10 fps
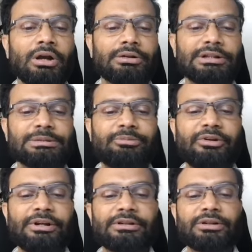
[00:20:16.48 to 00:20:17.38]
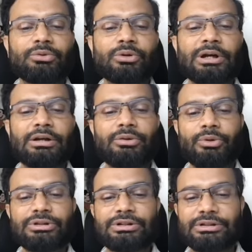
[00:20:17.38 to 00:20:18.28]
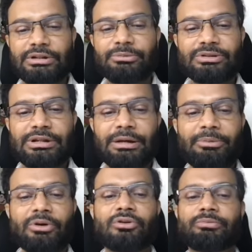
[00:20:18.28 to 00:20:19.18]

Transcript: Just printing the node id, which system is that, because